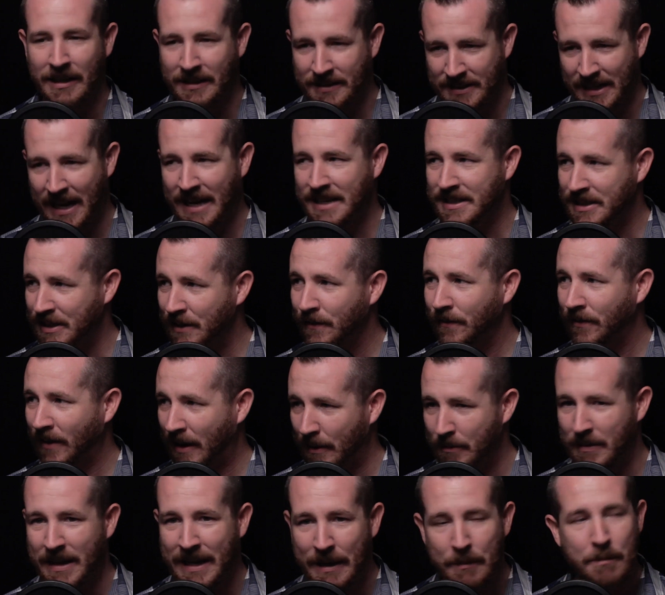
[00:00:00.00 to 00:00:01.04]
It's as if
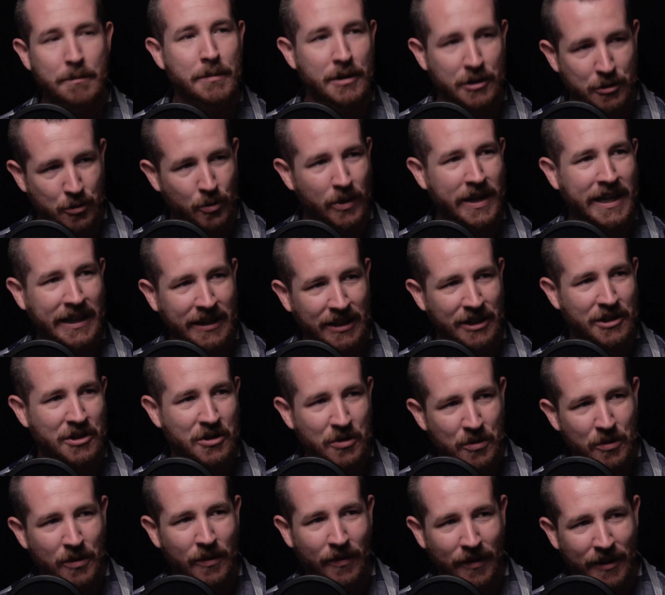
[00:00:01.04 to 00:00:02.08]
I'm in between the
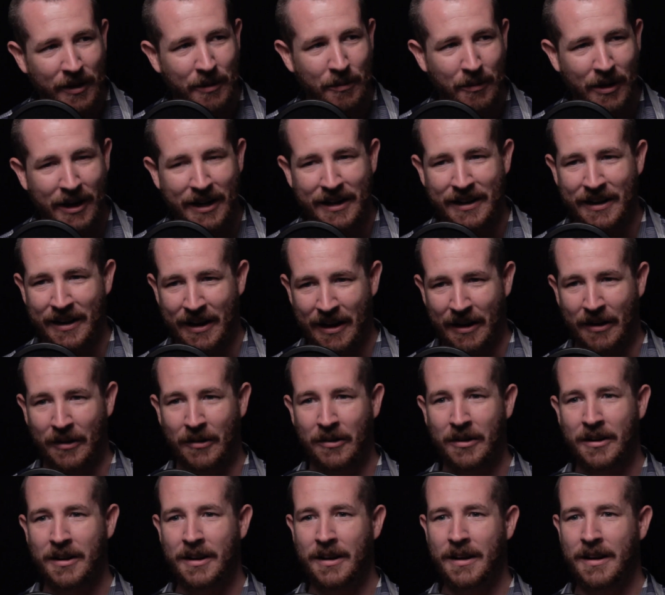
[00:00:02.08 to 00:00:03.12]
two of them right
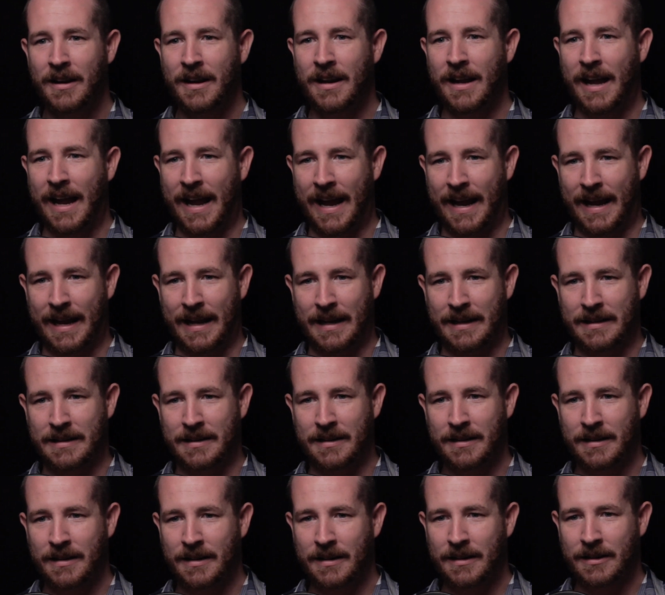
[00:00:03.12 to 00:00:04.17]
now,
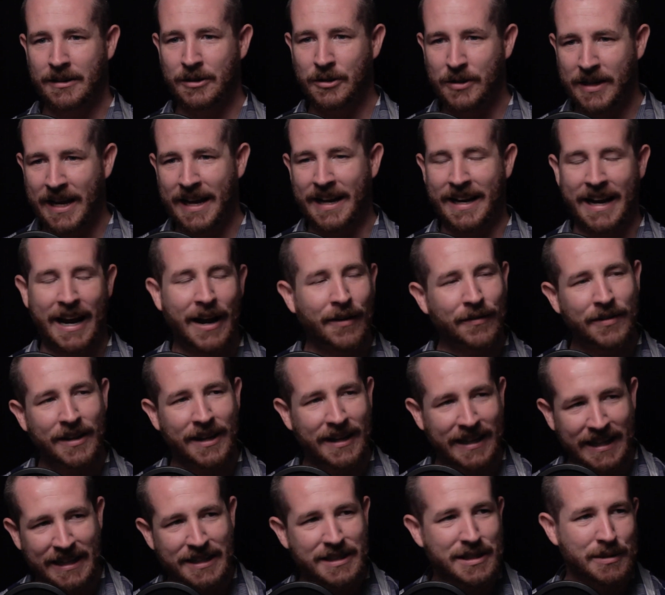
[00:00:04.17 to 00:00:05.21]
and you can't have
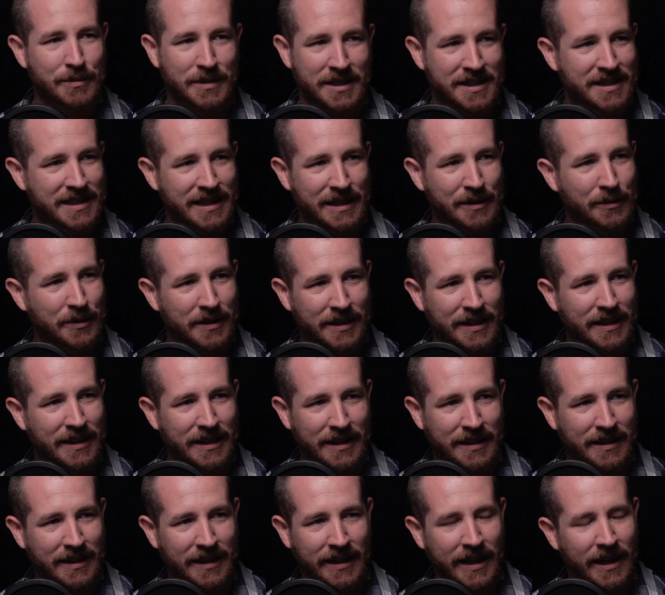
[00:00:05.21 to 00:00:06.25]
that intimacy with
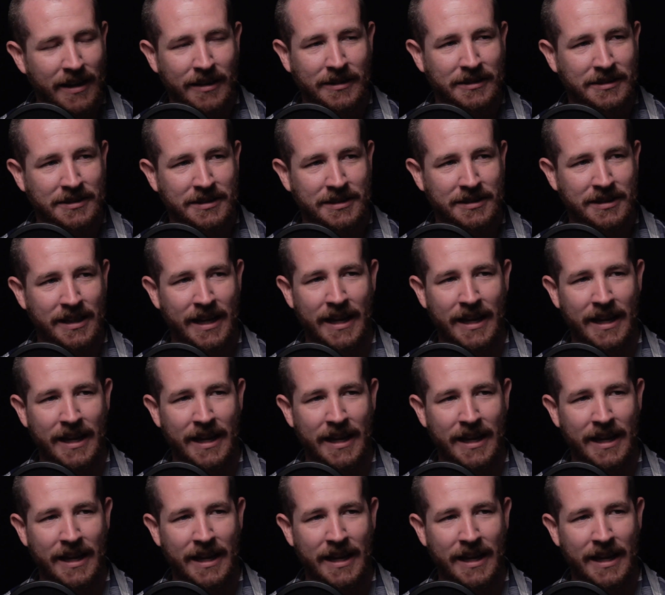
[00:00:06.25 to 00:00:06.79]
anything else.